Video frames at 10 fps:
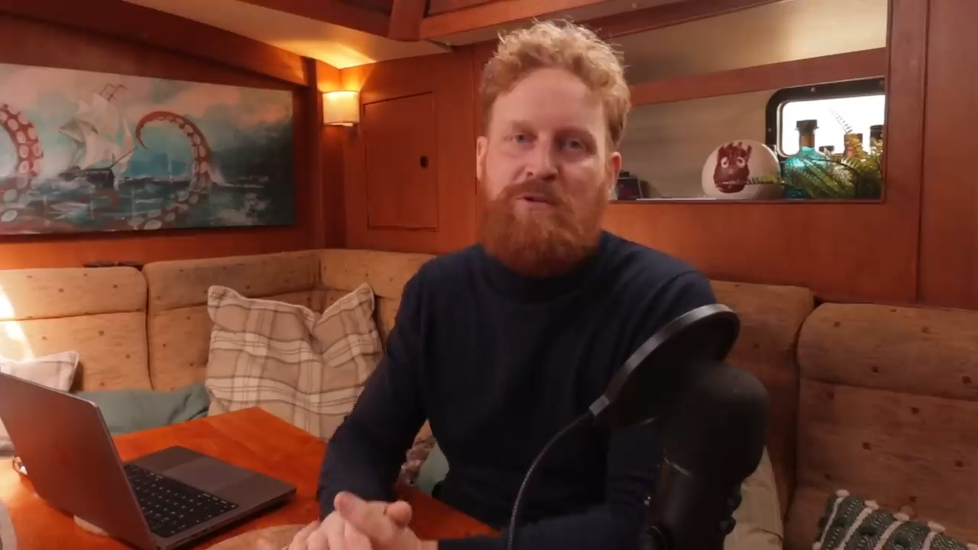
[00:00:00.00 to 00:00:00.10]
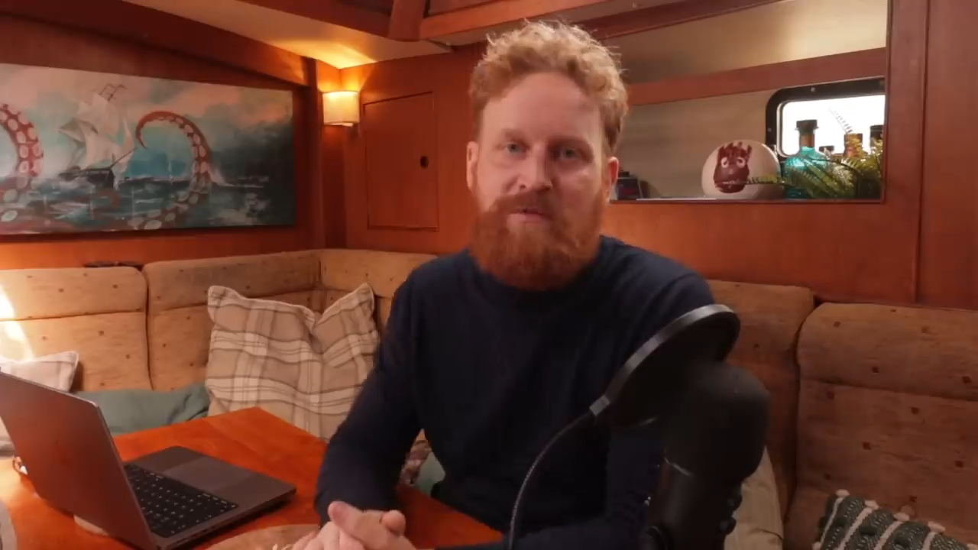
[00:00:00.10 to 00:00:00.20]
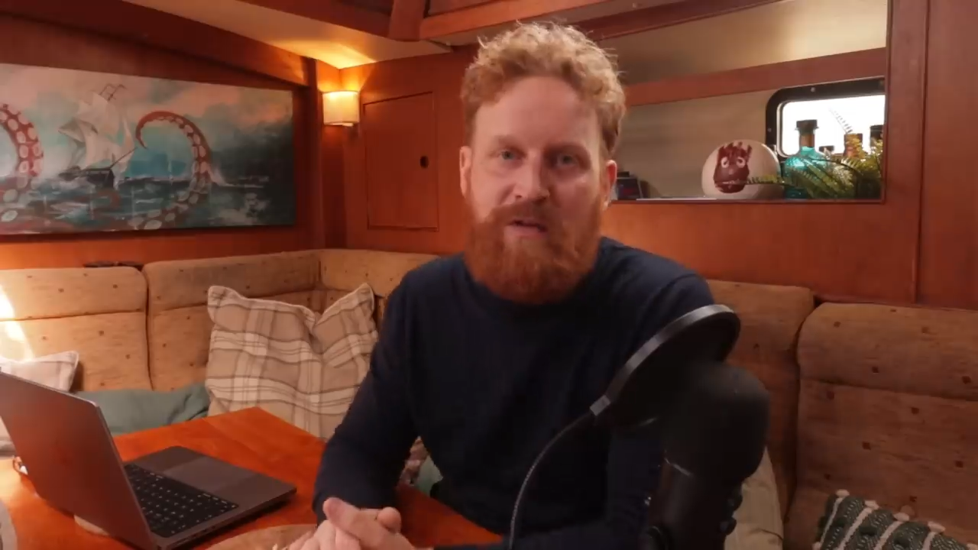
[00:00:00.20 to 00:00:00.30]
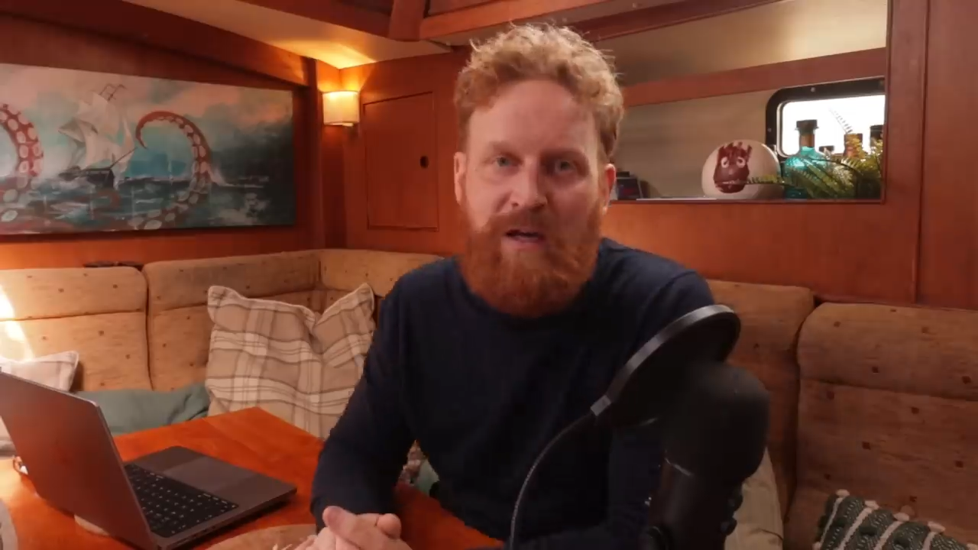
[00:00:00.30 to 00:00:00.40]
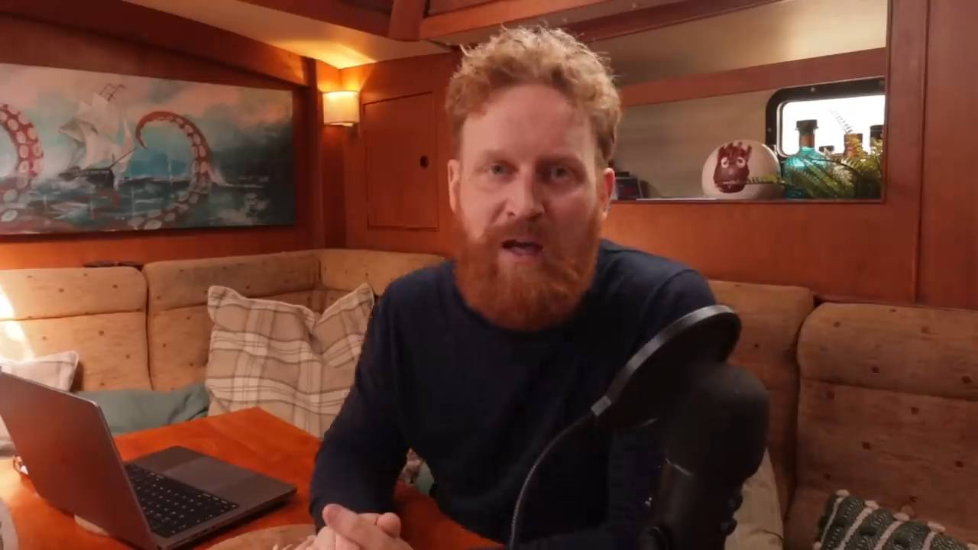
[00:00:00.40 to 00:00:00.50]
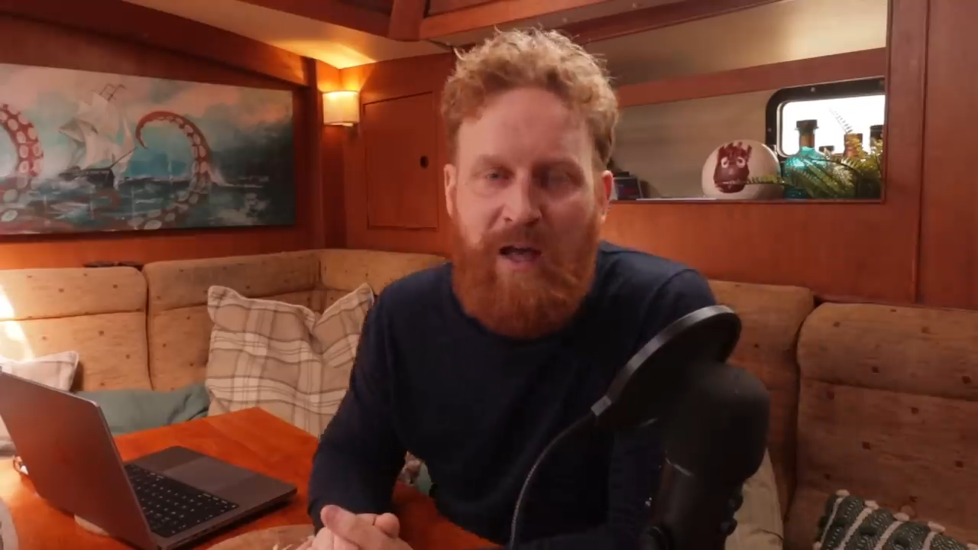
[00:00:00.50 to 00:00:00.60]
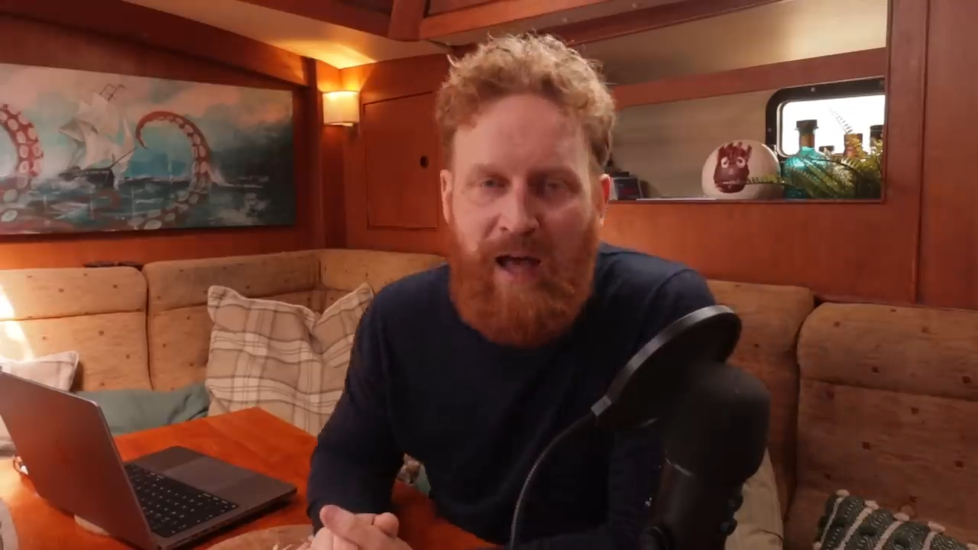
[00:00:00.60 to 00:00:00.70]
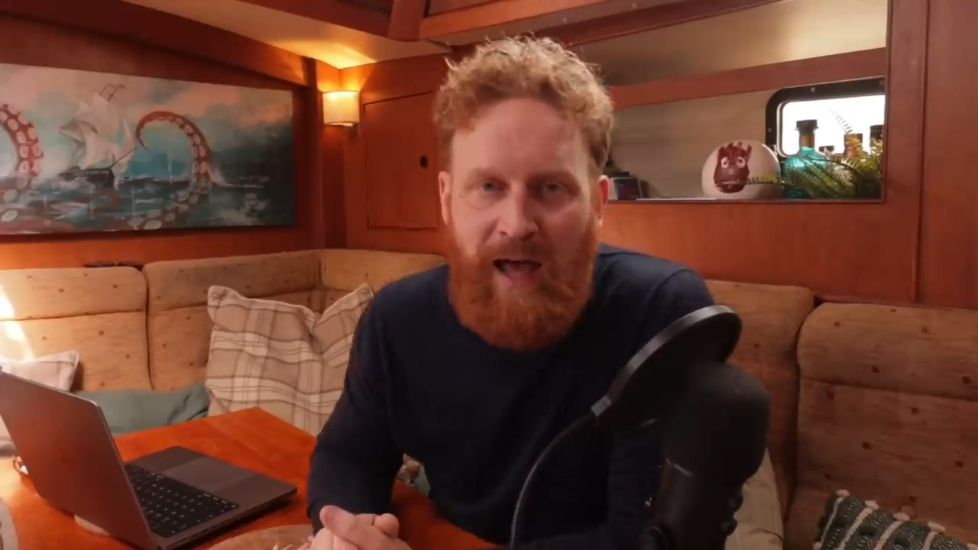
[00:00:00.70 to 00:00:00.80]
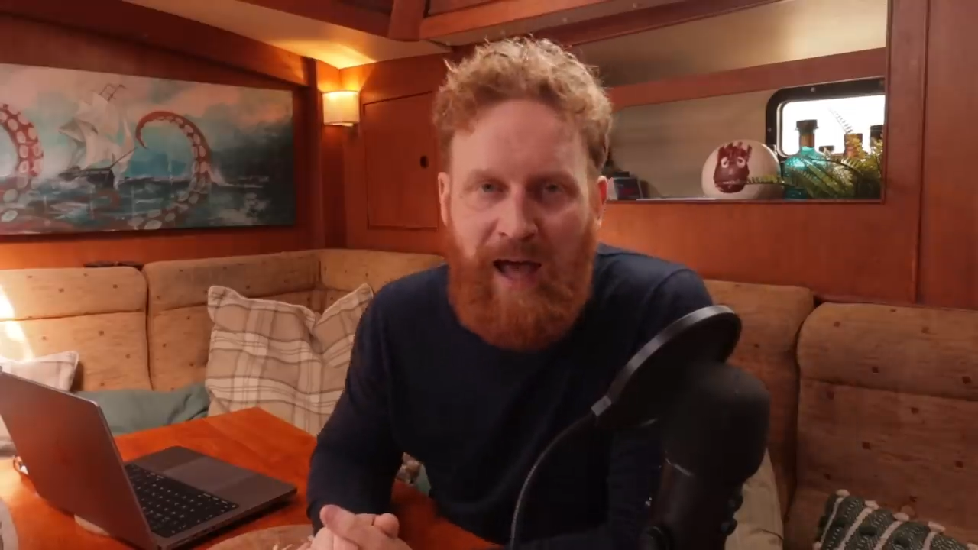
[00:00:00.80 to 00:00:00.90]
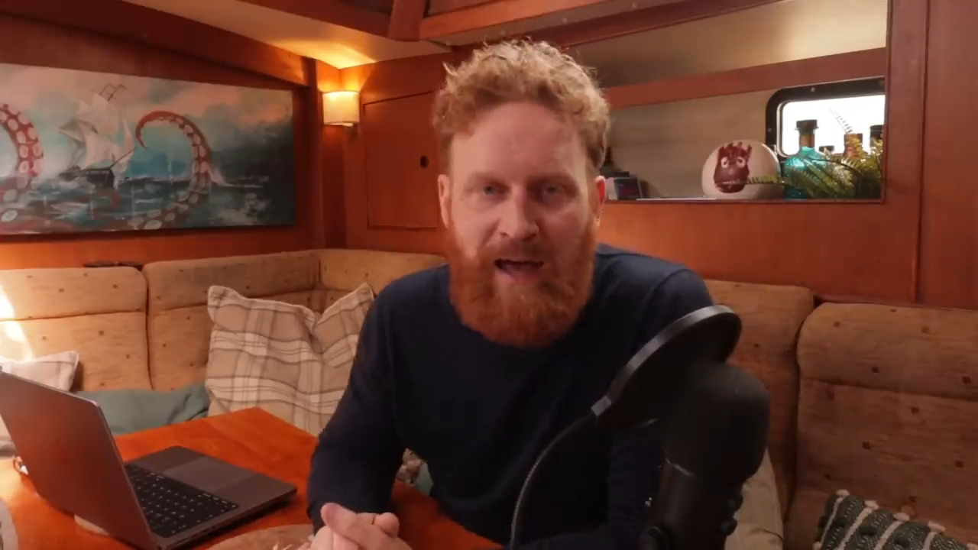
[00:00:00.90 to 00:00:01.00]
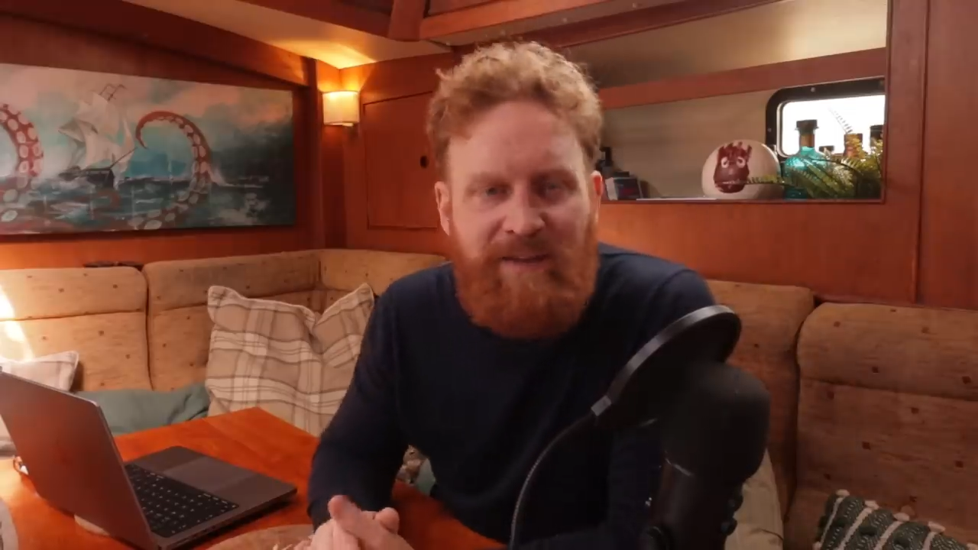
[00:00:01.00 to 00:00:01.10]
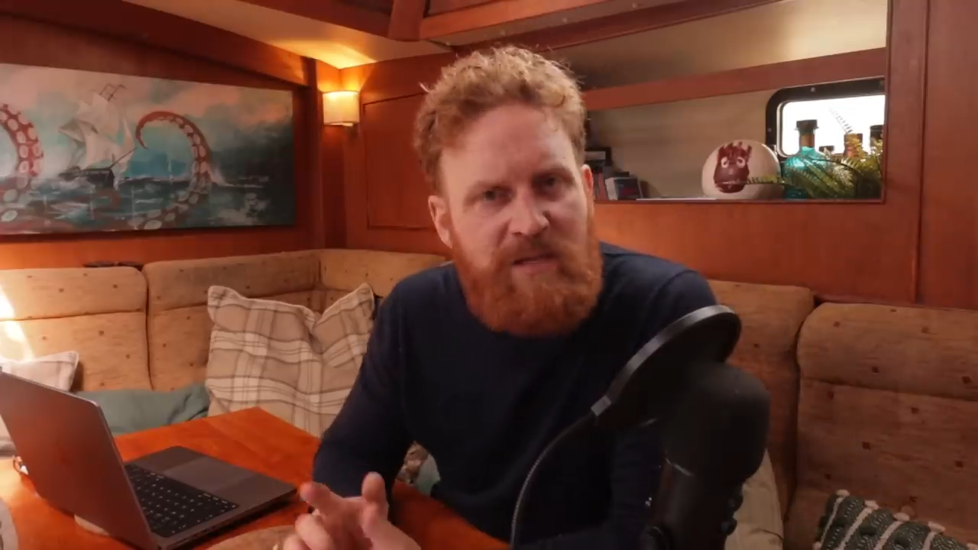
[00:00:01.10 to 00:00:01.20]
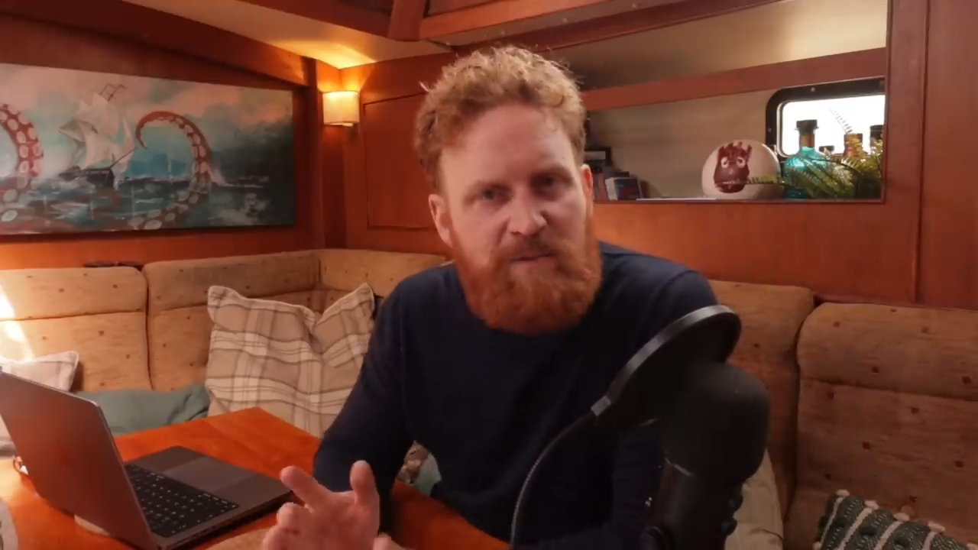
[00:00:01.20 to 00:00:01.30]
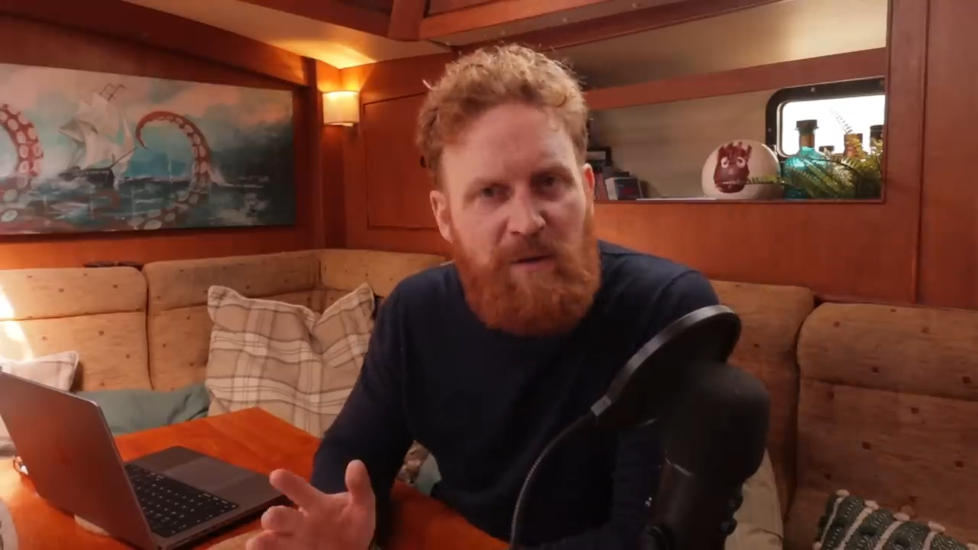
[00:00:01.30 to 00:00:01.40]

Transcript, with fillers: and over. And this is